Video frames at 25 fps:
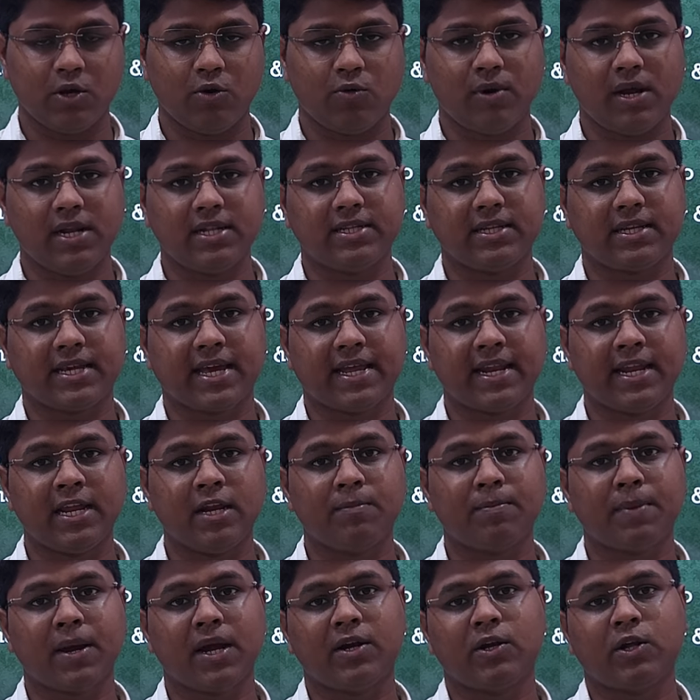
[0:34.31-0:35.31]
While the
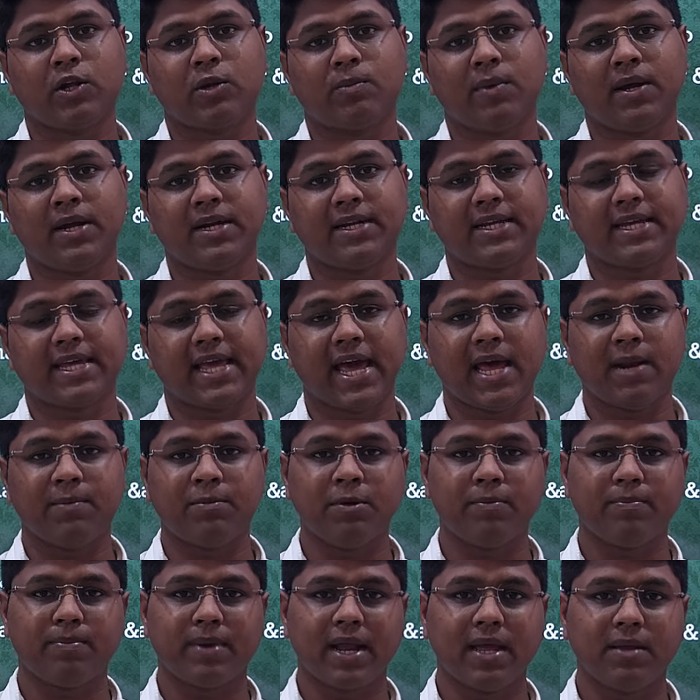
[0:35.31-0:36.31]
canine pyoderma, it can
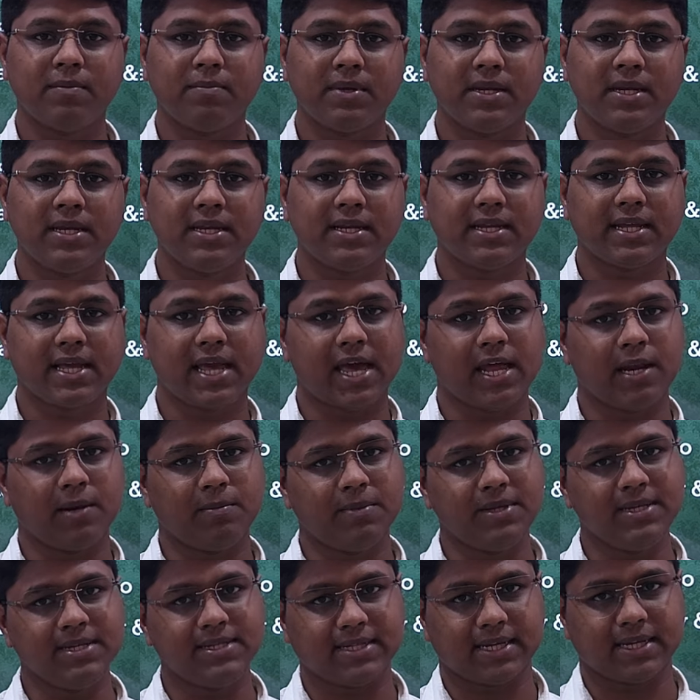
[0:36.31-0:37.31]
be primary, it
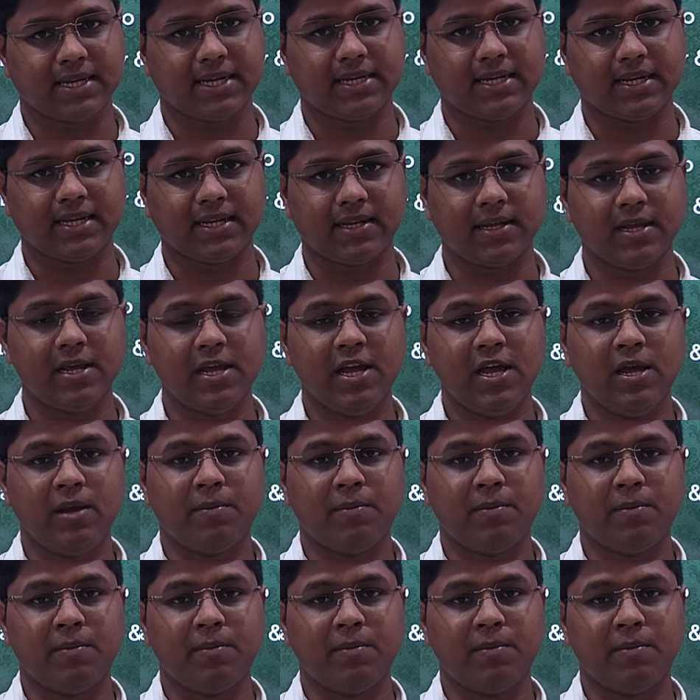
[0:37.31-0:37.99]
can be secondary.